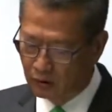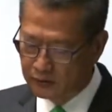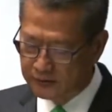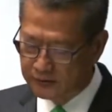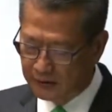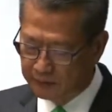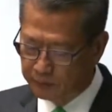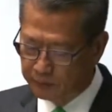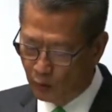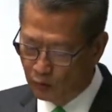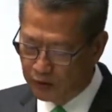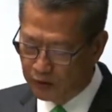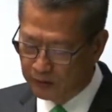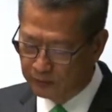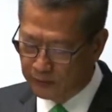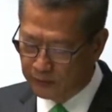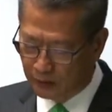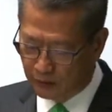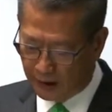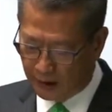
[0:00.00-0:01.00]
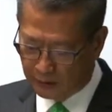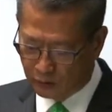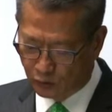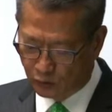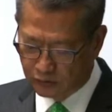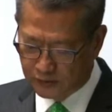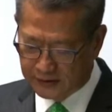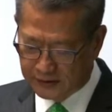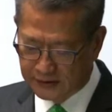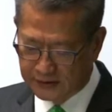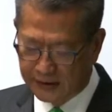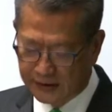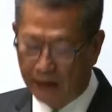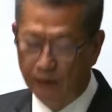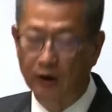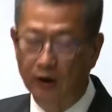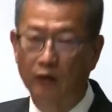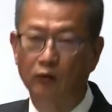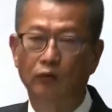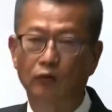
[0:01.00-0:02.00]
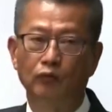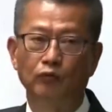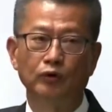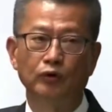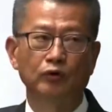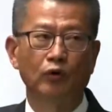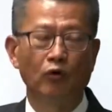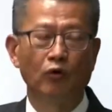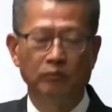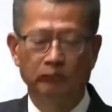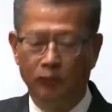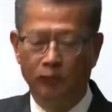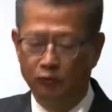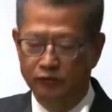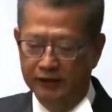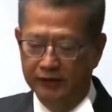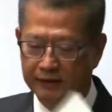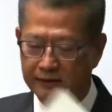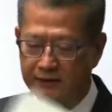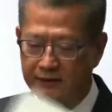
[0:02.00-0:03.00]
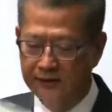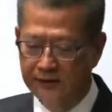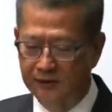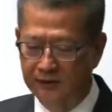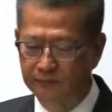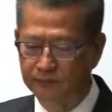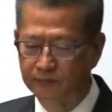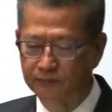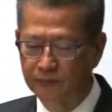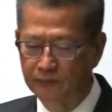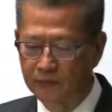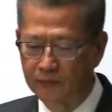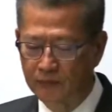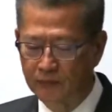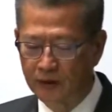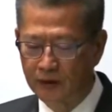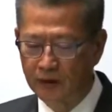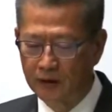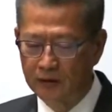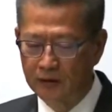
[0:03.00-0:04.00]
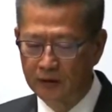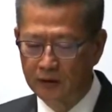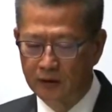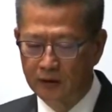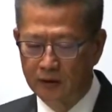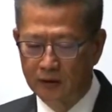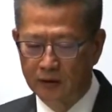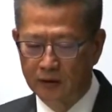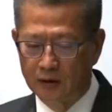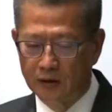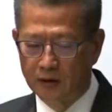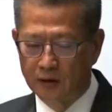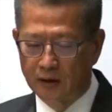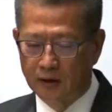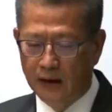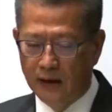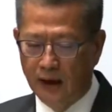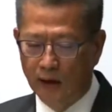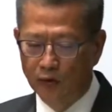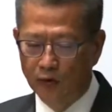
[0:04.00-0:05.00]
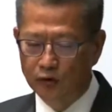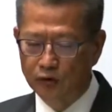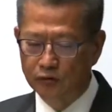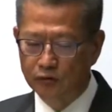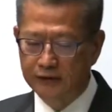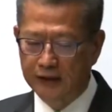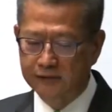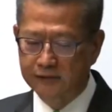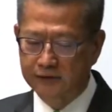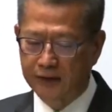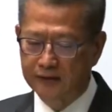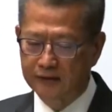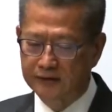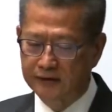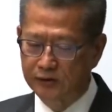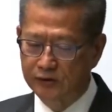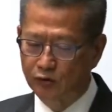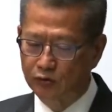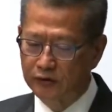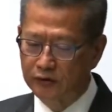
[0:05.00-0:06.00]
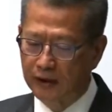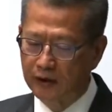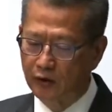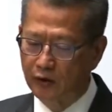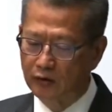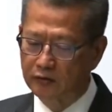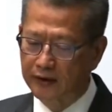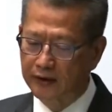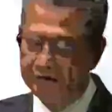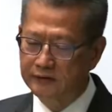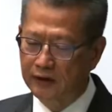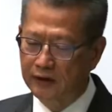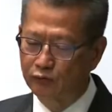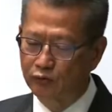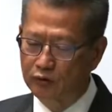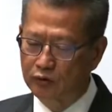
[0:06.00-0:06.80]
Extend the maximum repayment period from five years to eight years, and extend the maximum duration of principal moratorium from 12